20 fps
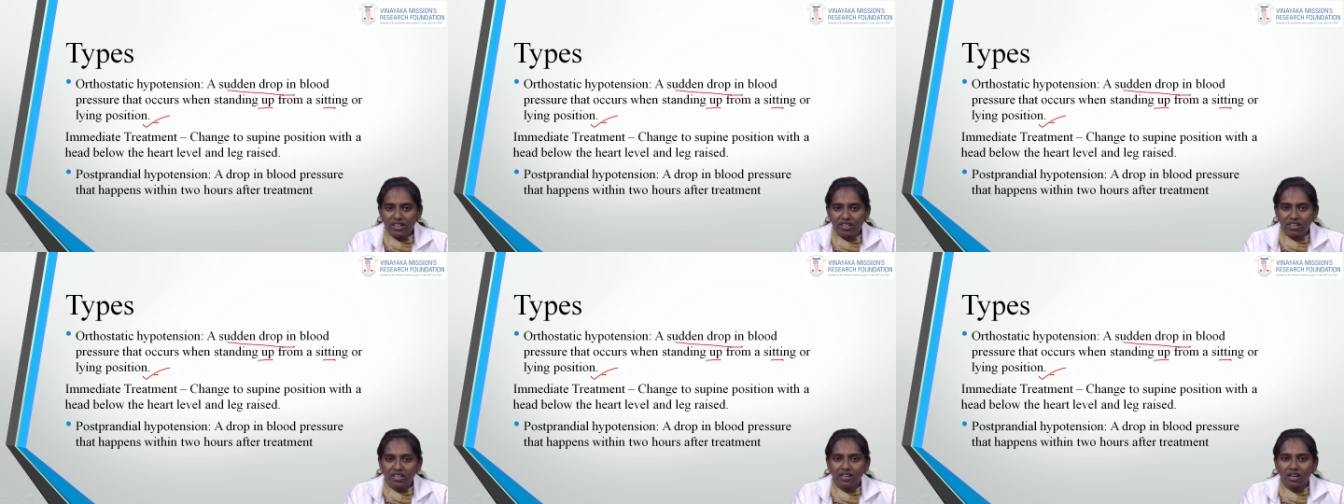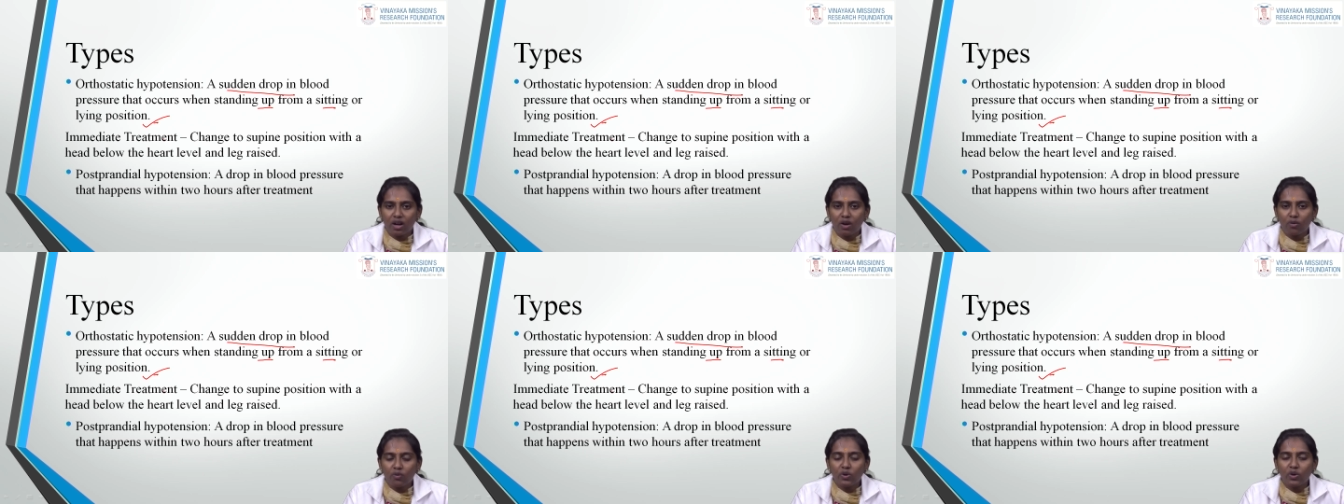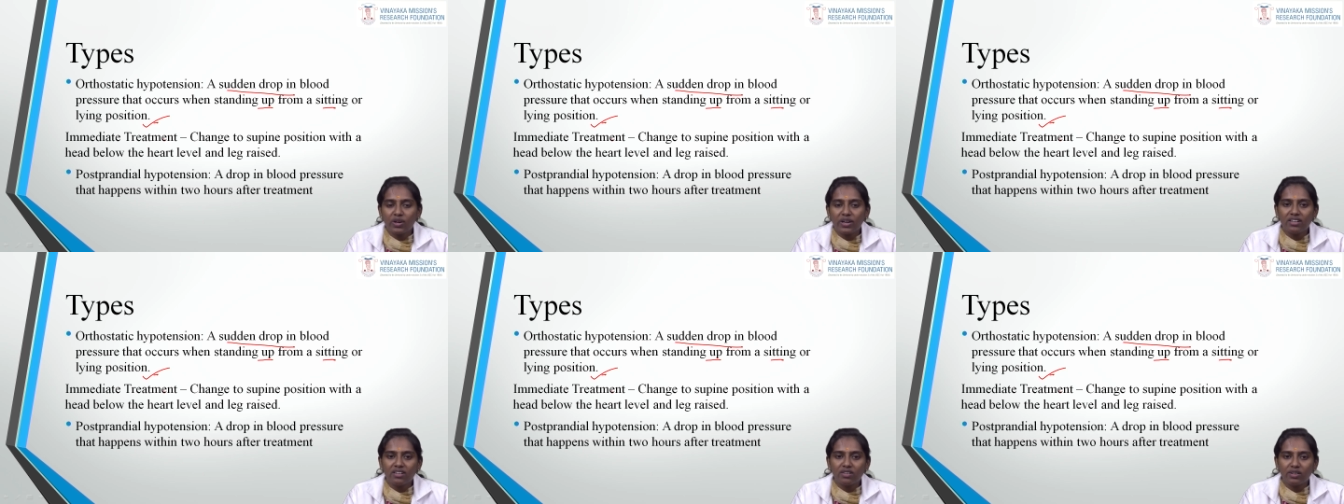treat, how
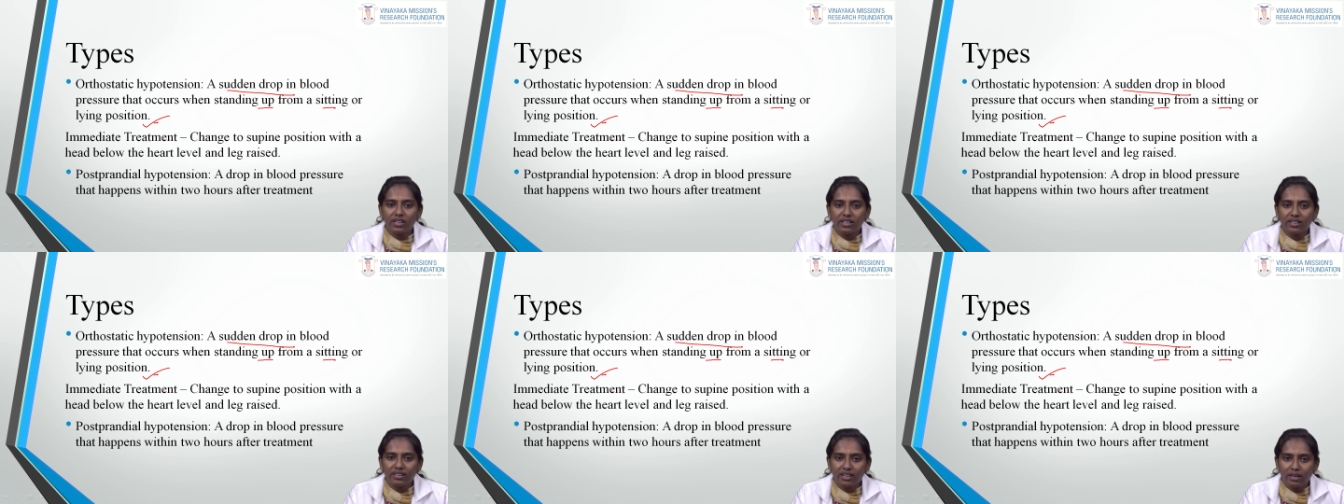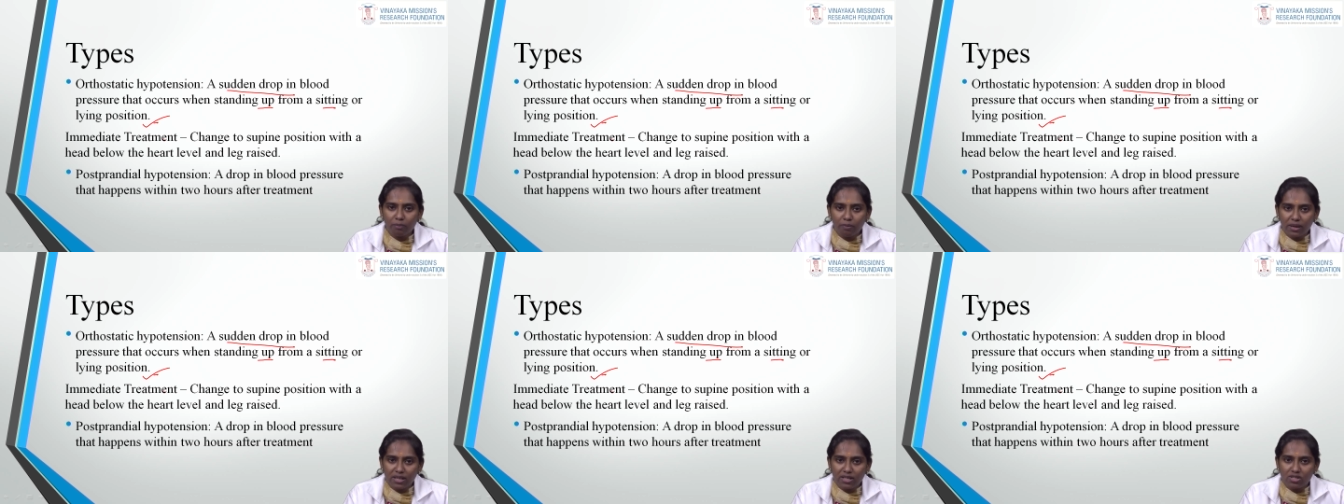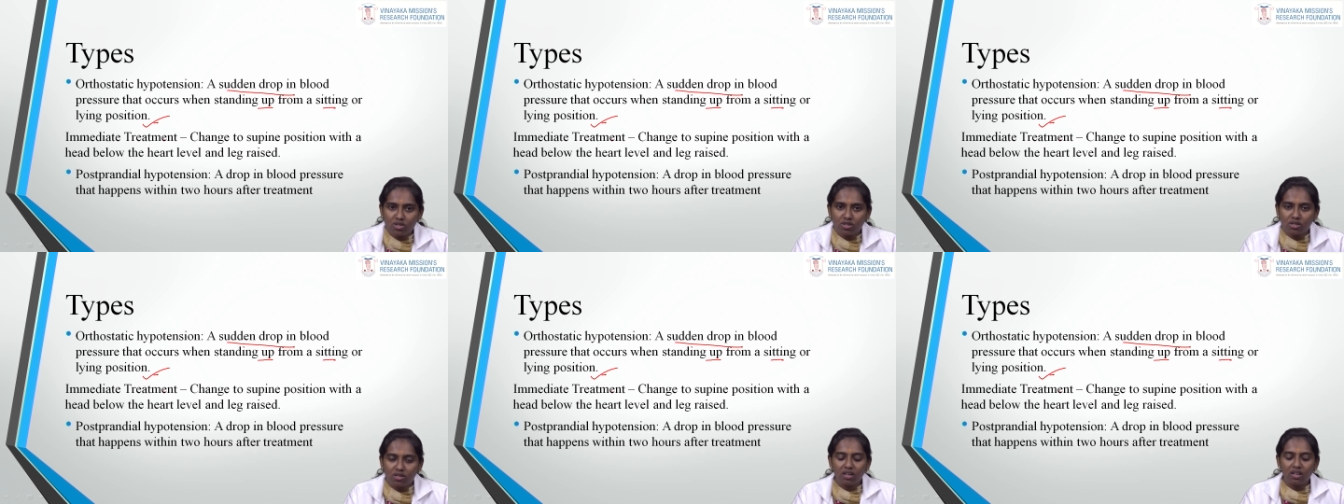you can treat that
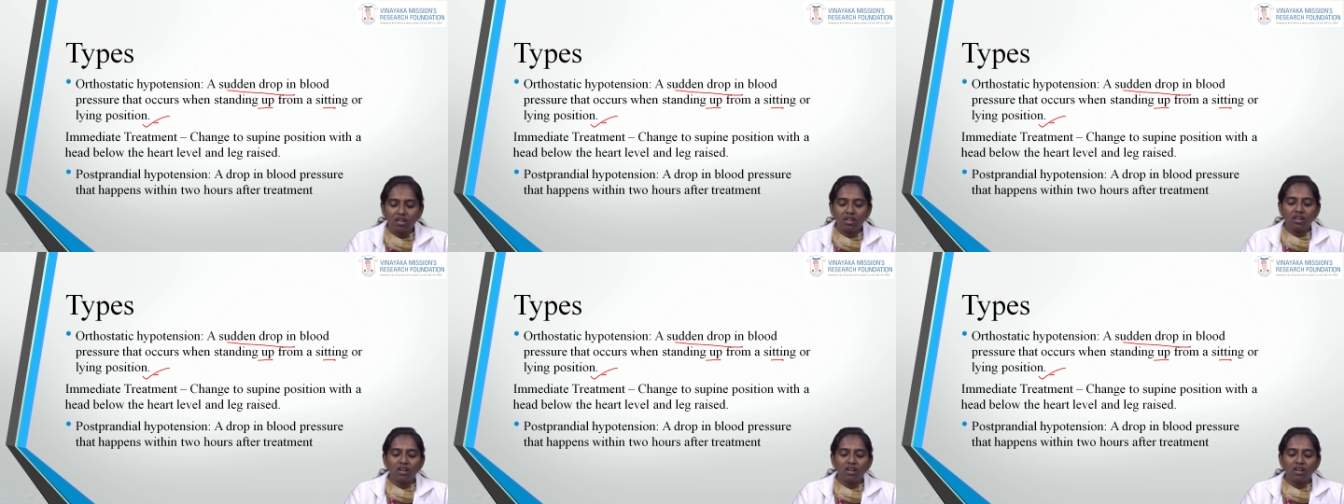patient.